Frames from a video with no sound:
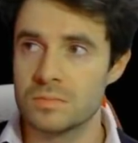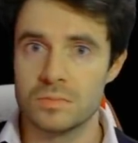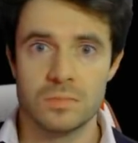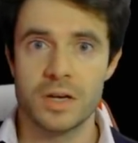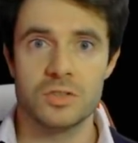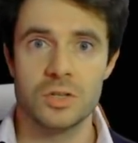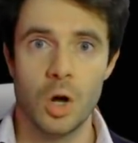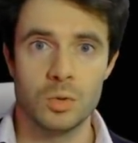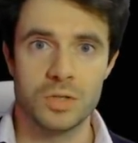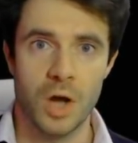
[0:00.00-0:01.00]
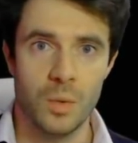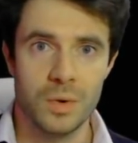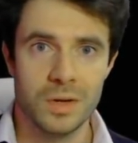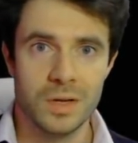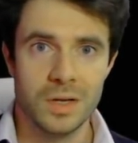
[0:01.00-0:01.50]
where does the gold go?
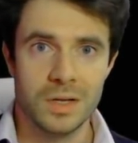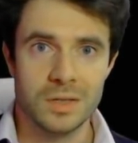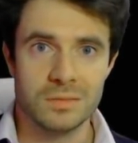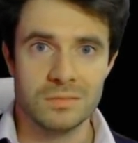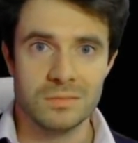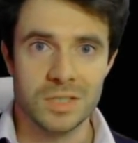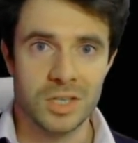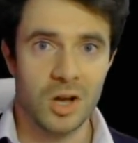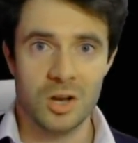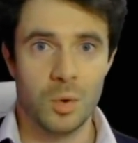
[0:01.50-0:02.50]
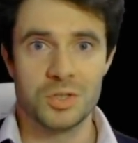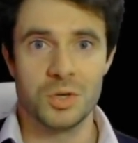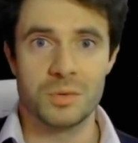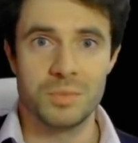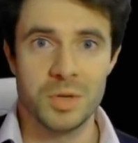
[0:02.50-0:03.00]
It can't go onto
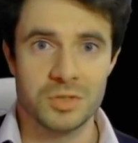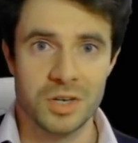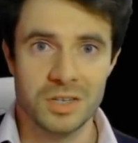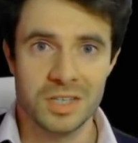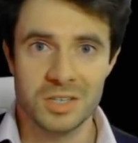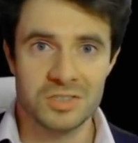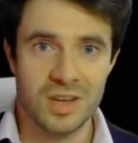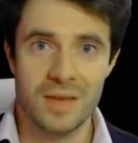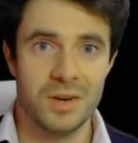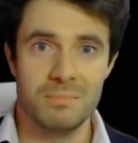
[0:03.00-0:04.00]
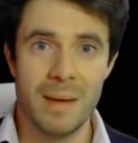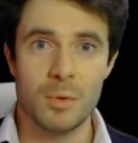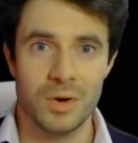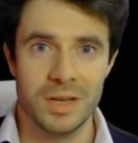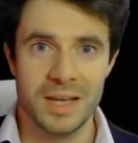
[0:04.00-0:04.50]
your computer. It doesn't have any
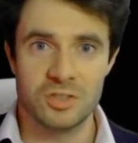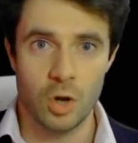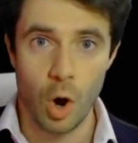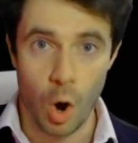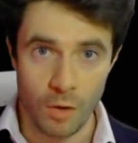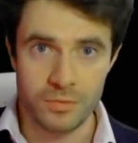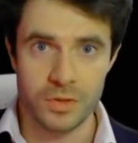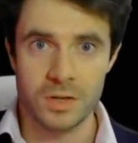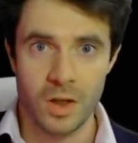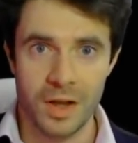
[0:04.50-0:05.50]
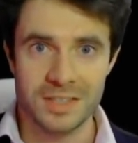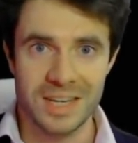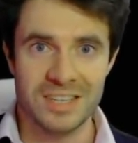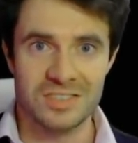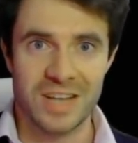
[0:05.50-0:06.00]
memory. It's off. The client
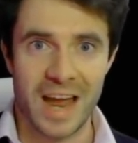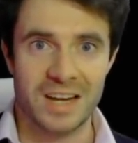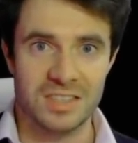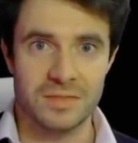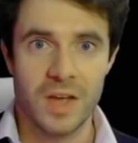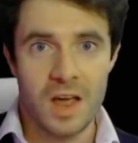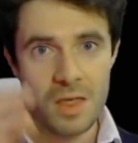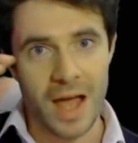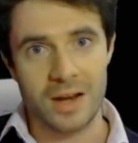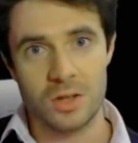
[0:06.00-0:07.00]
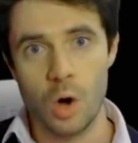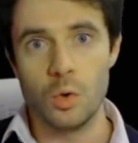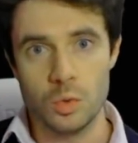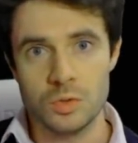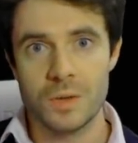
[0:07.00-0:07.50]
isn't active. That
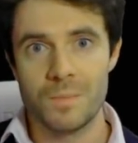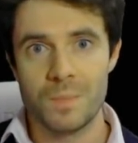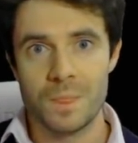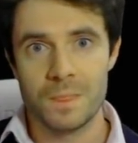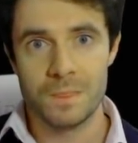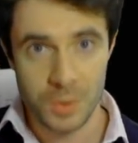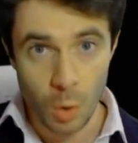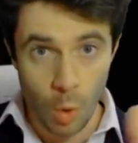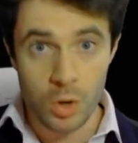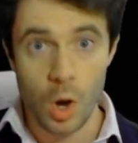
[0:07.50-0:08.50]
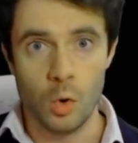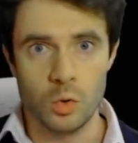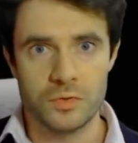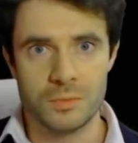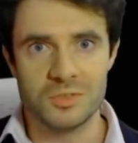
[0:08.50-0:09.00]
gold, your
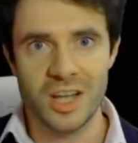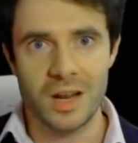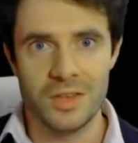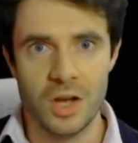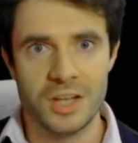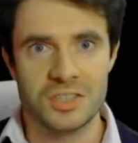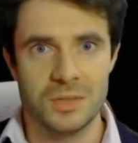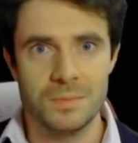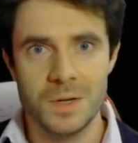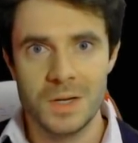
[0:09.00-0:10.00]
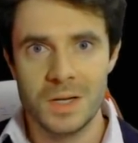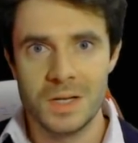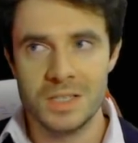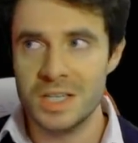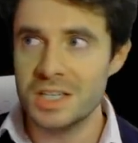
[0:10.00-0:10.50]
gold from selling the item,
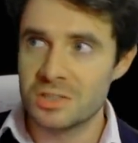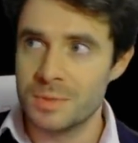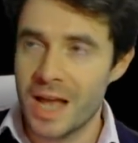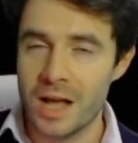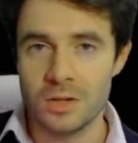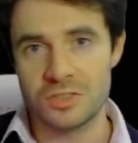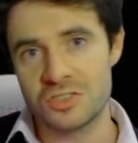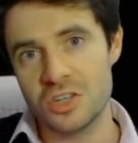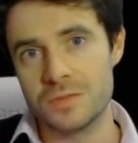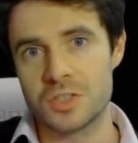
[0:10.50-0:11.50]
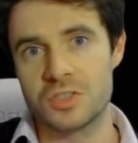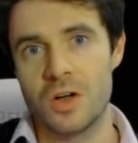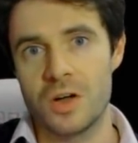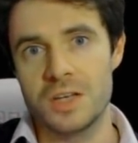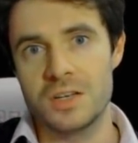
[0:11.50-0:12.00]
needs to be held
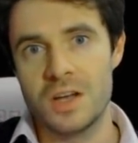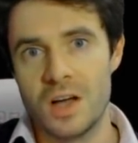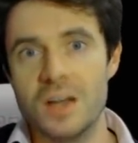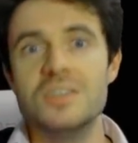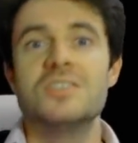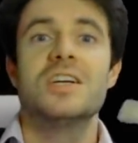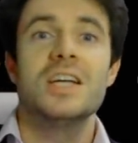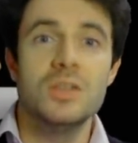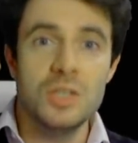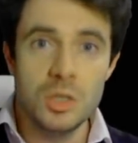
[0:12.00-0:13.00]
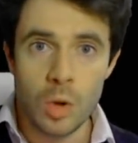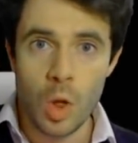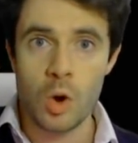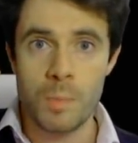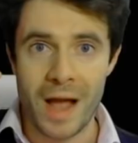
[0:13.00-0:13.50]
server-side until you
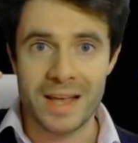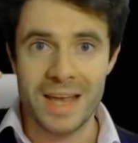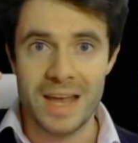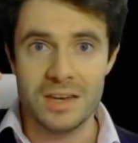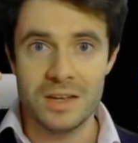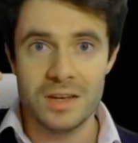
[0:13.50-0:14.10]
log back in,